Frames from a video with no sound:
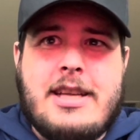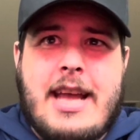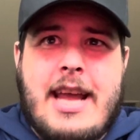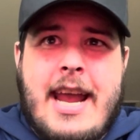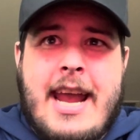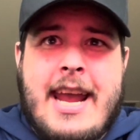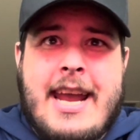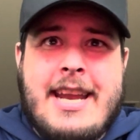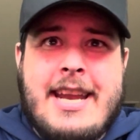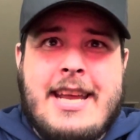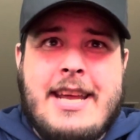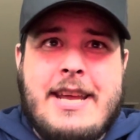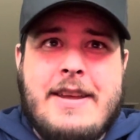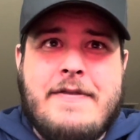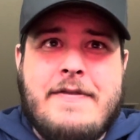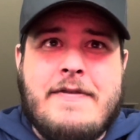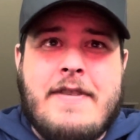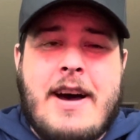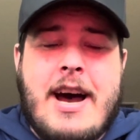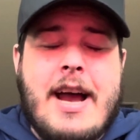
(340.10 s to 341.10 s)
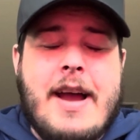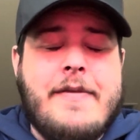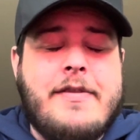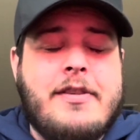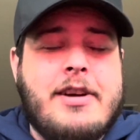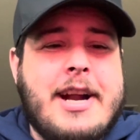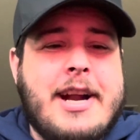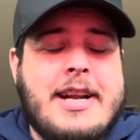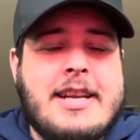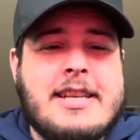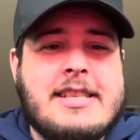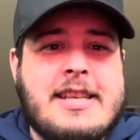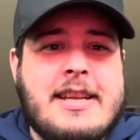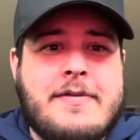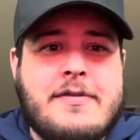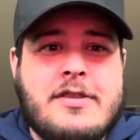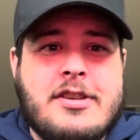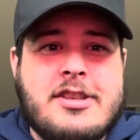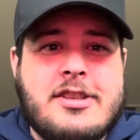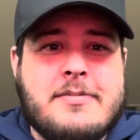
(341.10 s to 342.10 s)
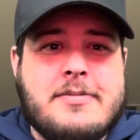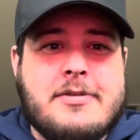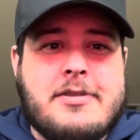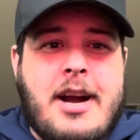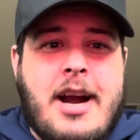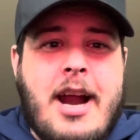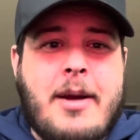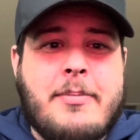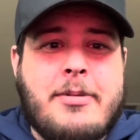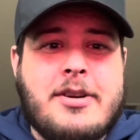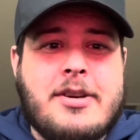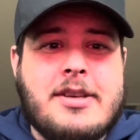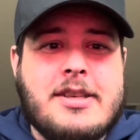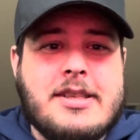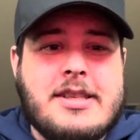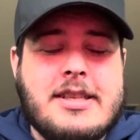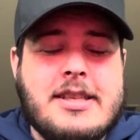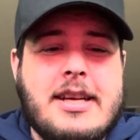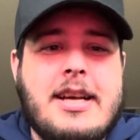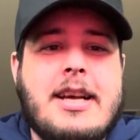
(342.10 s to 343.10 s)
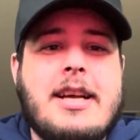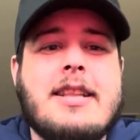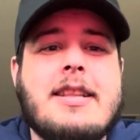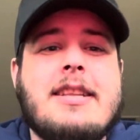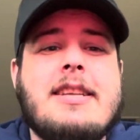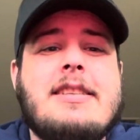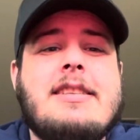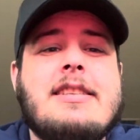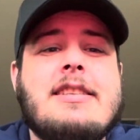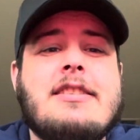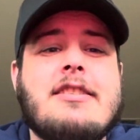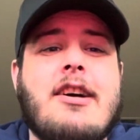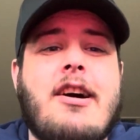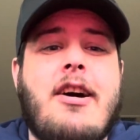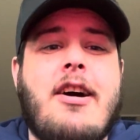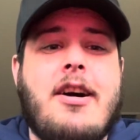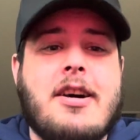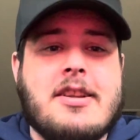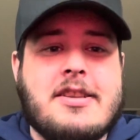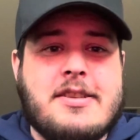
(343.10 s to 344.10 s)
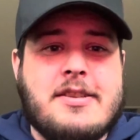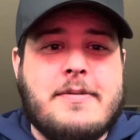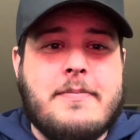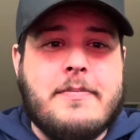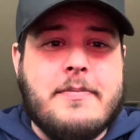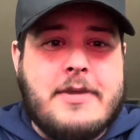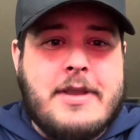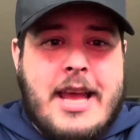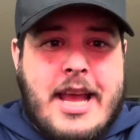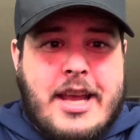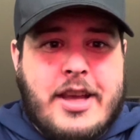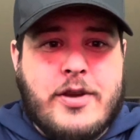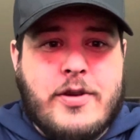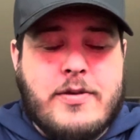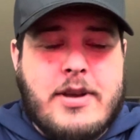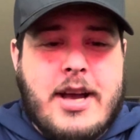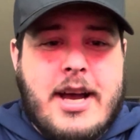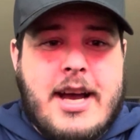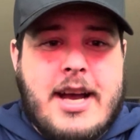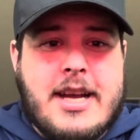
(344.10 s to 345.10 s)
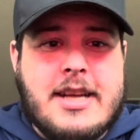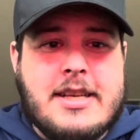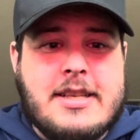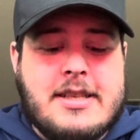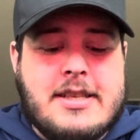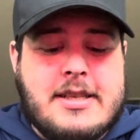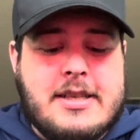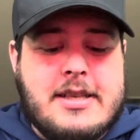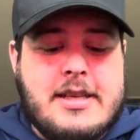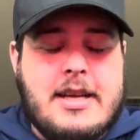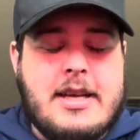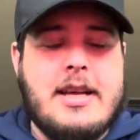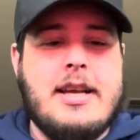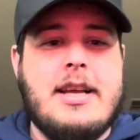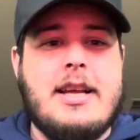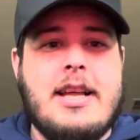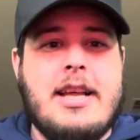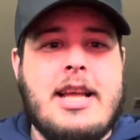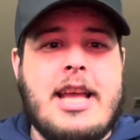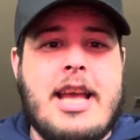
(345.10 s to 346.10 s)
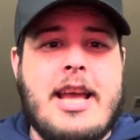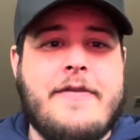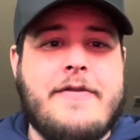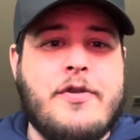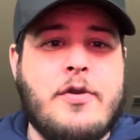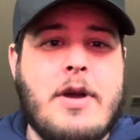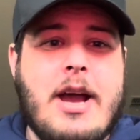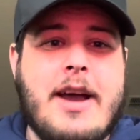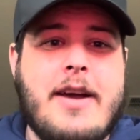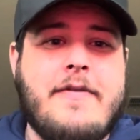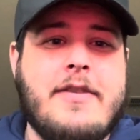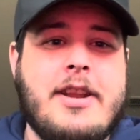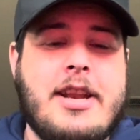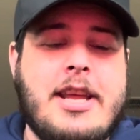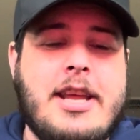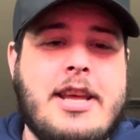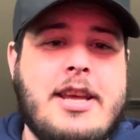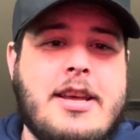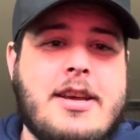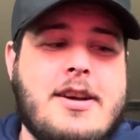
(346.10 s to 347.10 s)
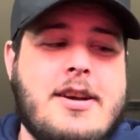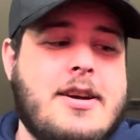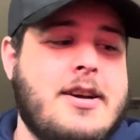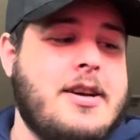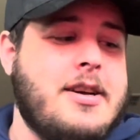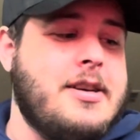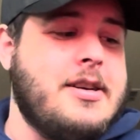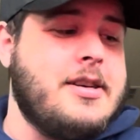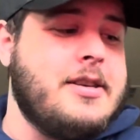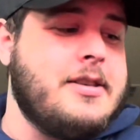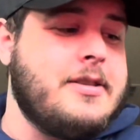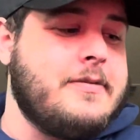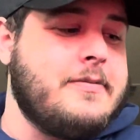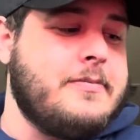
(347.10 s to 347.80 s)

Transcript: 85 or 87 subscribers. This is awesome. Thank you guys. If you have any uh,